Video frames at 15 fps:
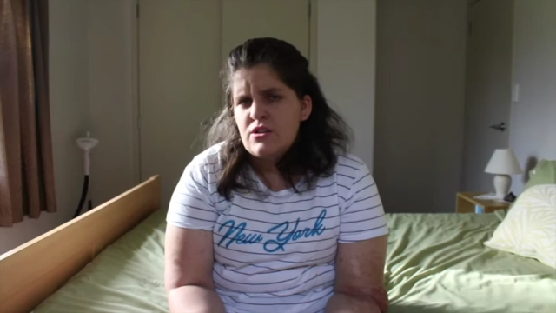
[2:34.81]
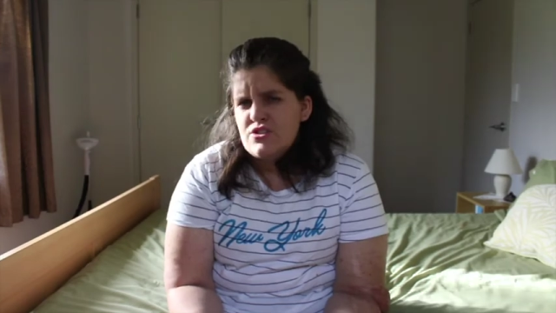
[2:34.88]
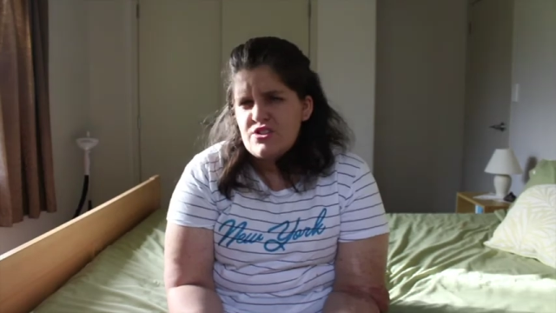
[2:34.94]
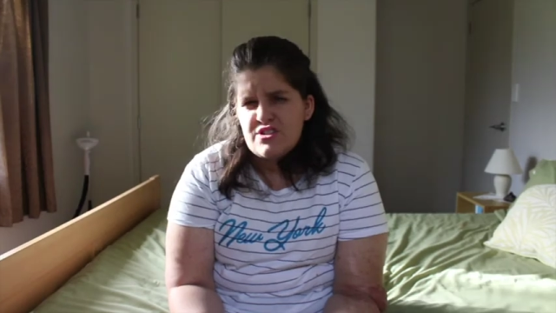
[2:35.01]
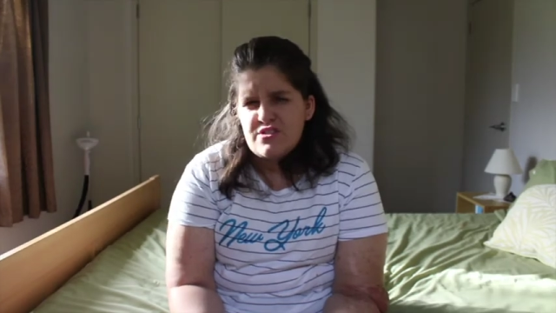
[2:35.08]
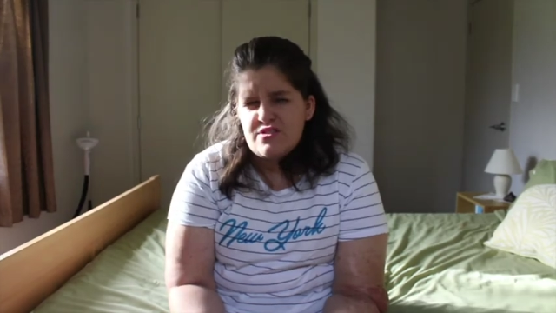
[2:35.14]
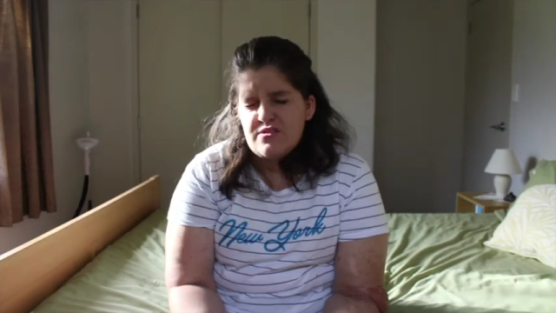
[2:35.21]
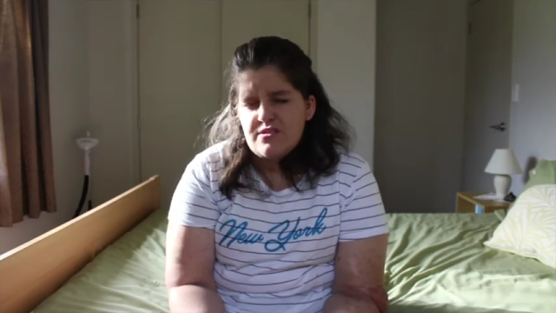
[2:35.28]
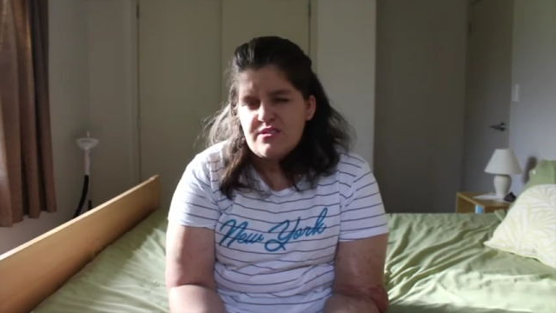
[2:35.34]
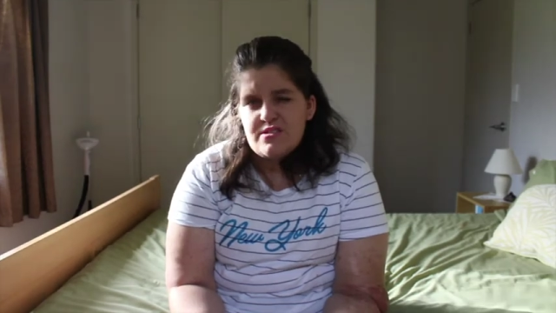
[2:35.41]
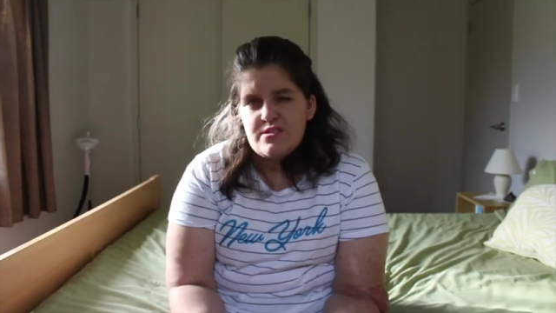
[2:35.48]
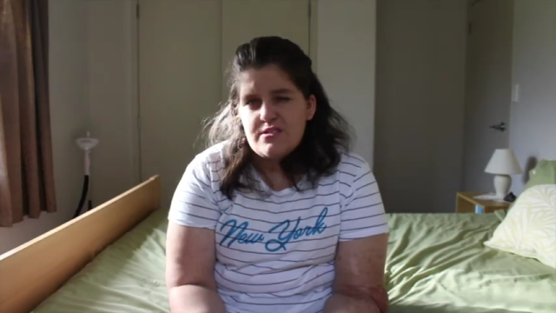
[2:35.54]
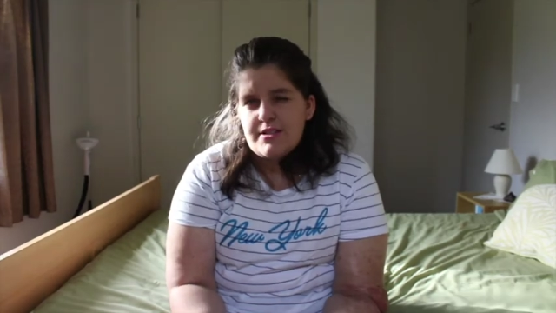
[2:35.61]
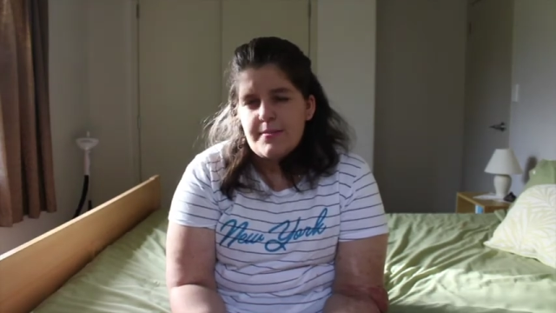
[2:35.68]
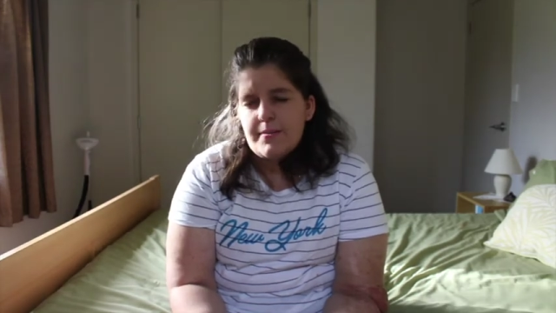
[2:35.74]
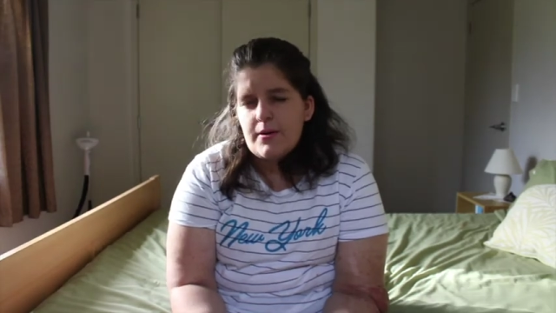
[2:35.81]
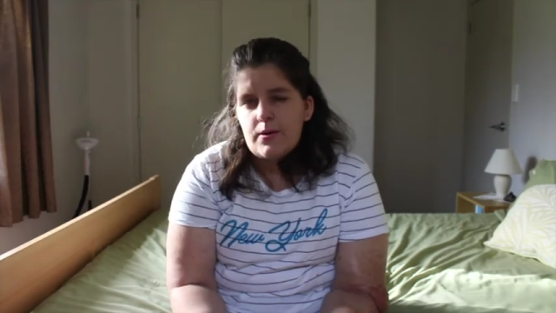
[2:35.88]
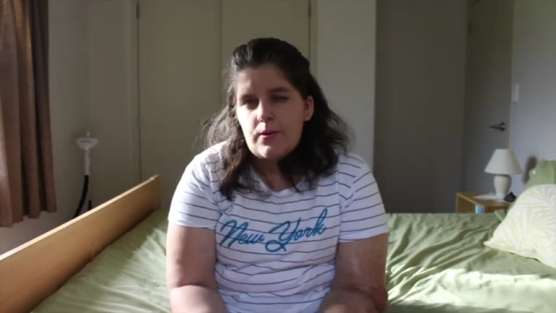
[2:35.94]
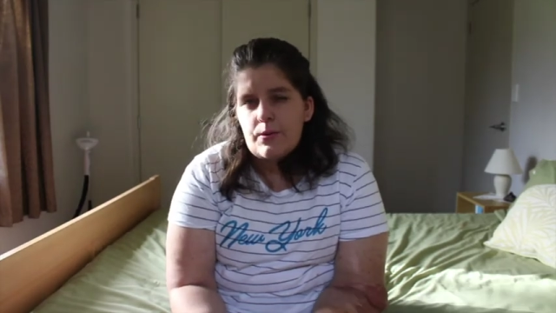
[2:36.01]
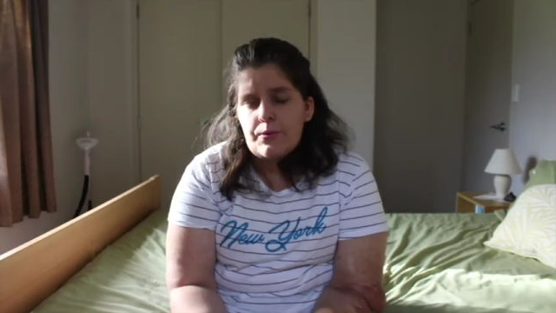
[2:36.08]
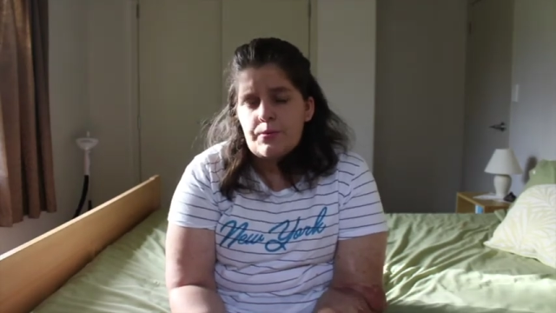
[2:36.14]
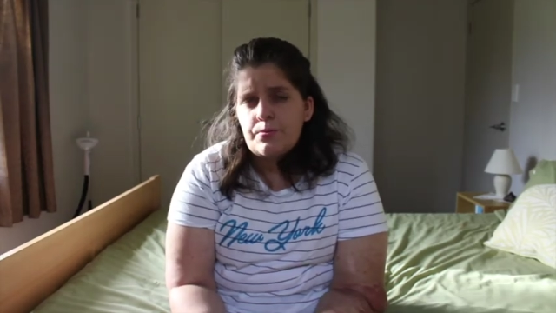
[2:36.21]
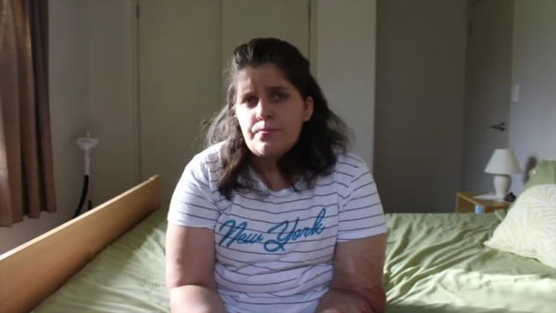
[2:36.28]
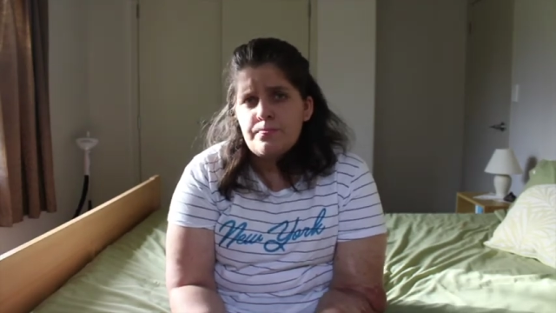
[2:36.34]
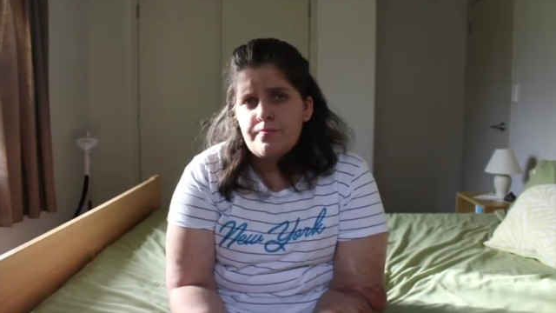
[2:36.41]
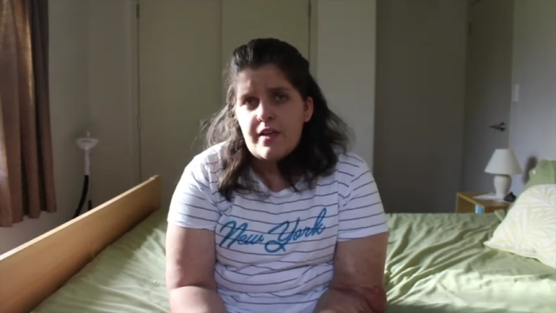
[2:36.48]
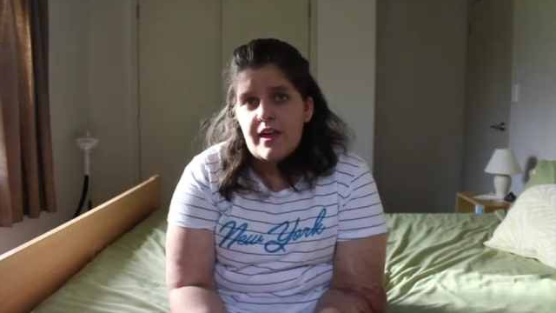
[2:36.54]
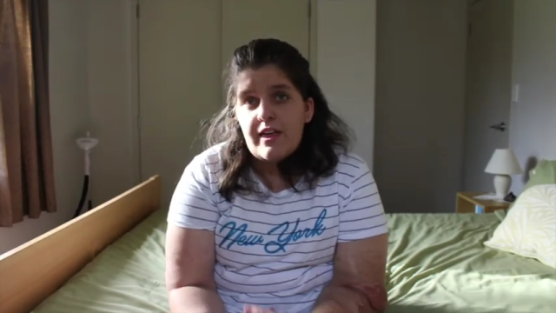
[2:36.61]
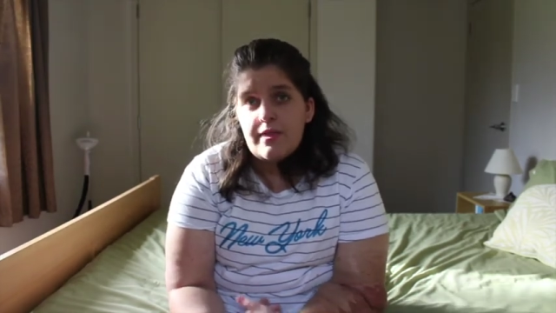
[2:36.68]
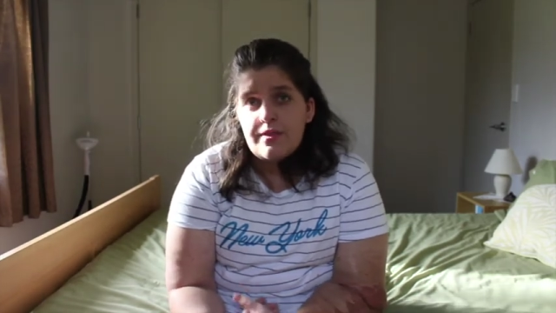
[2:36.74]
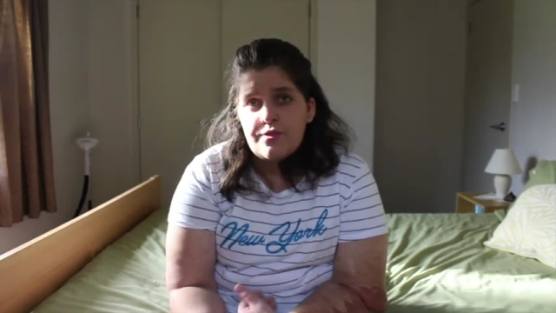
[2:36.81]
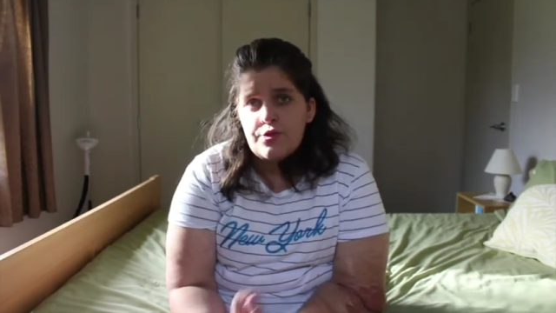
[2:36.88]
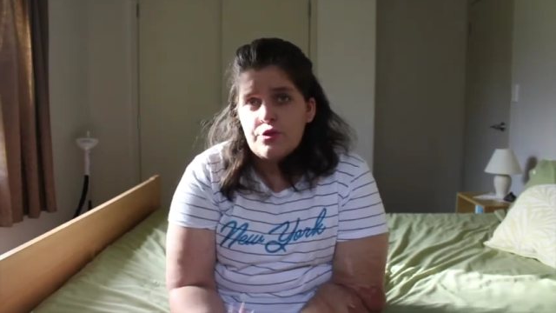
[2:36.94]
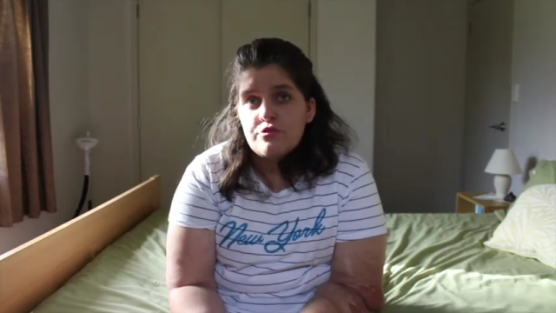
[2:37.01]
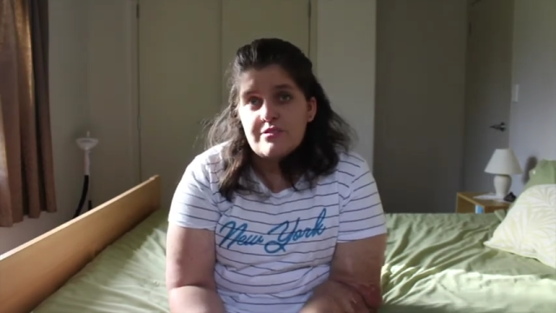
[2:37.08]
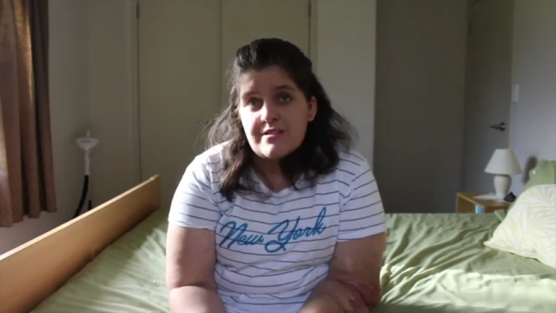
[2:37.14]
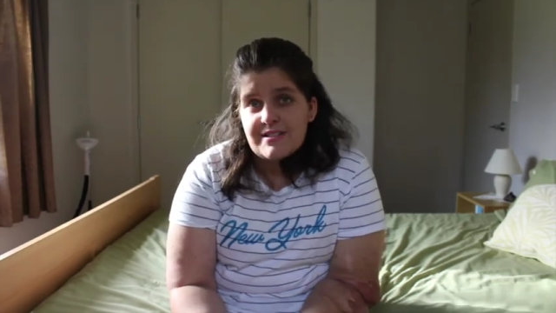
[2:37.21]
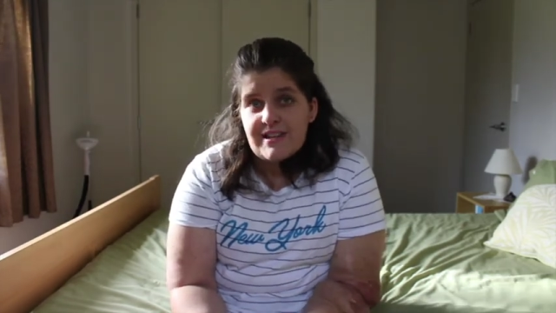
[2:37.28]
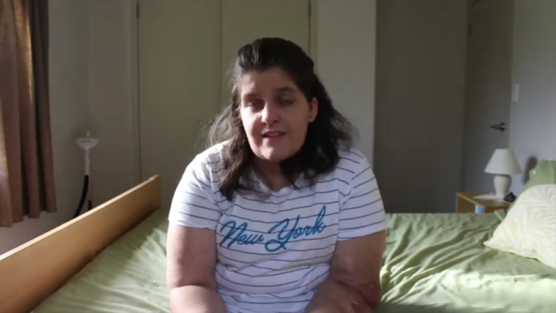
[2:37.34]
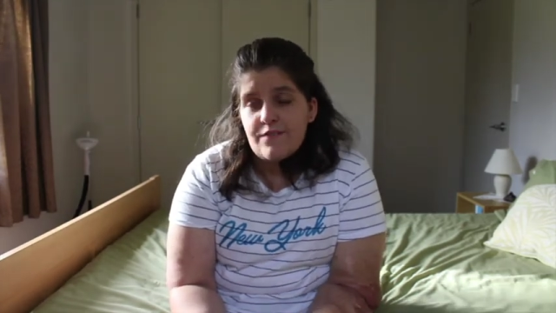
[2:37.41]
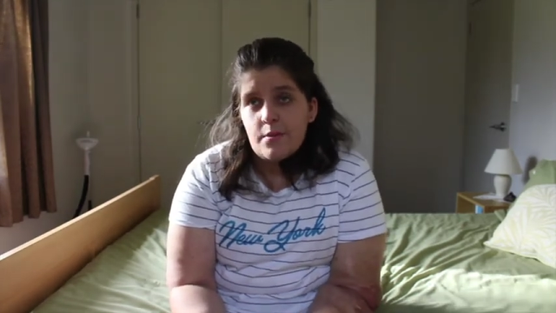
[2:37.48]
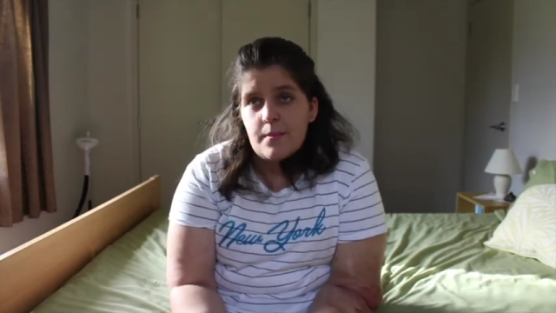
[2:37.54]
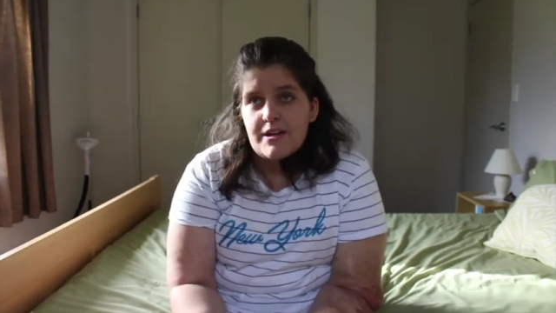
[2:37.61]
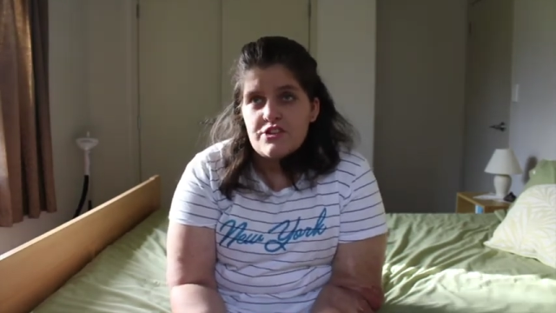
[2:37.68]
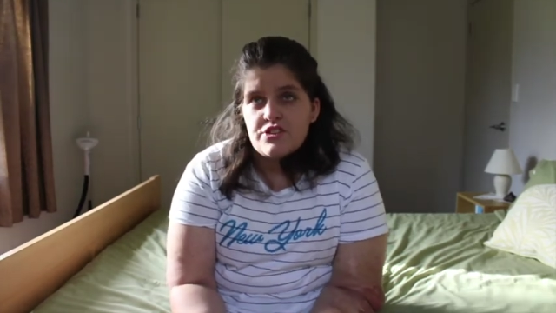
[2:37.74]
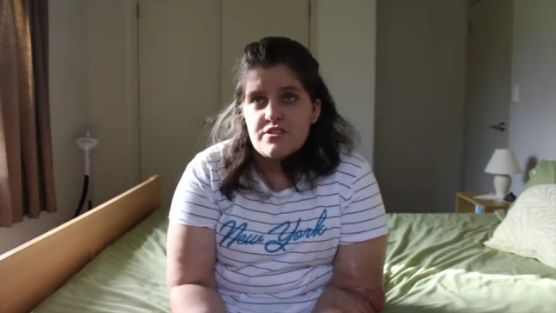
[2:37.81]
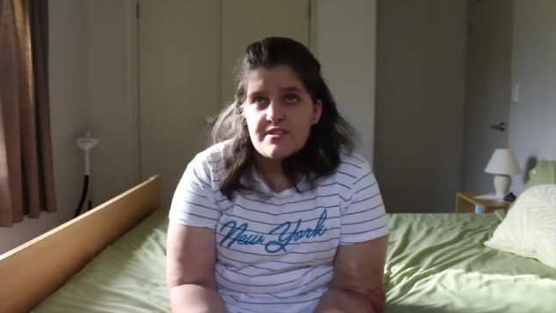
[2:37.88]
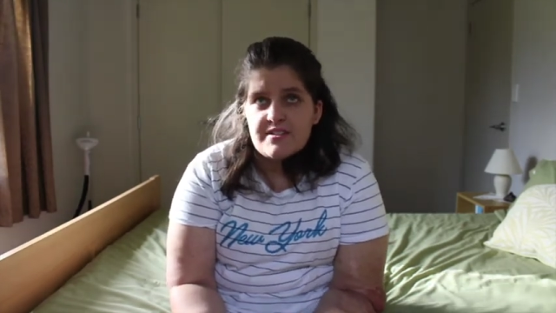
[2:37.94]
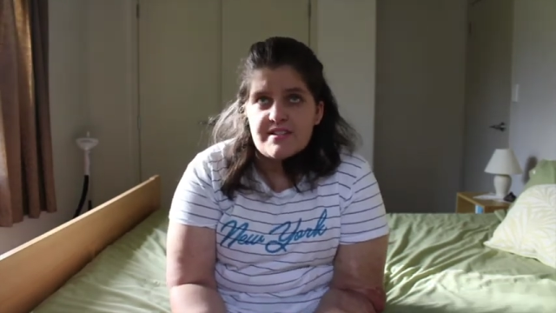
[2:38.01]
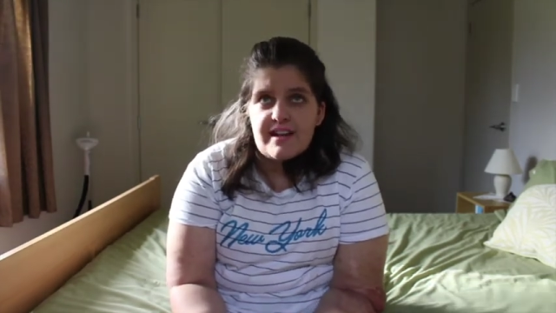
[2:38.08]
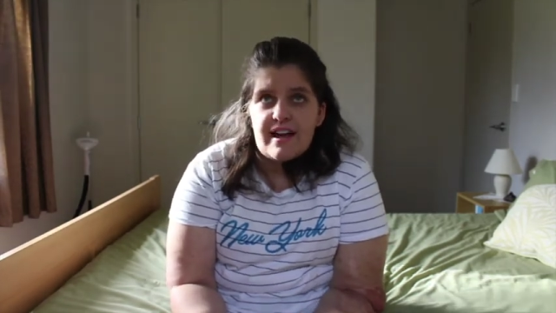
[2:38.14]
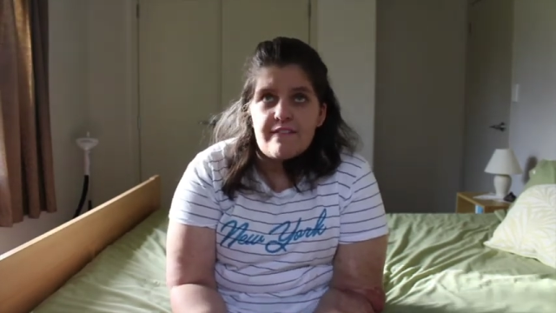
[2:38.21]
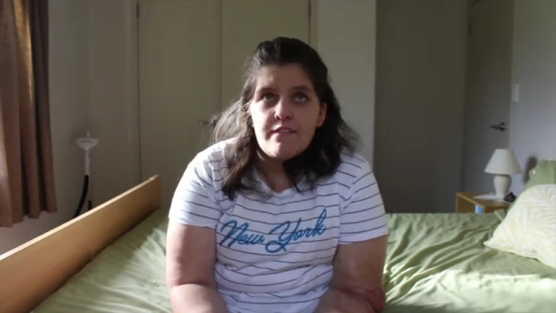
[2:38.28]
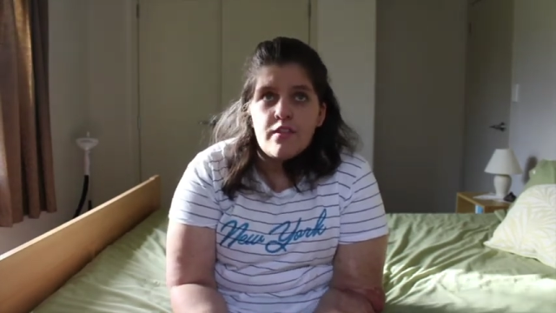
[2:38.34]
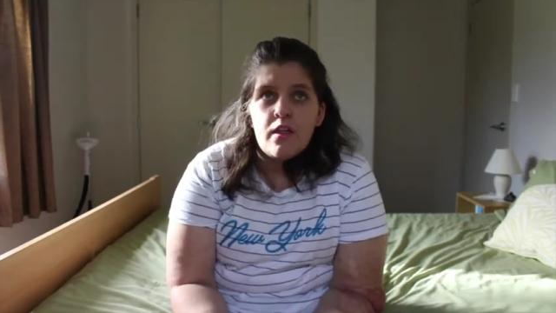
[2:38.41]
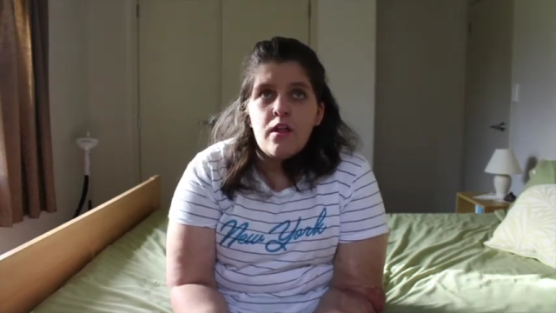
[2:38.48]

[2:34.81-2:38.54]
just typical touristy information and stuff.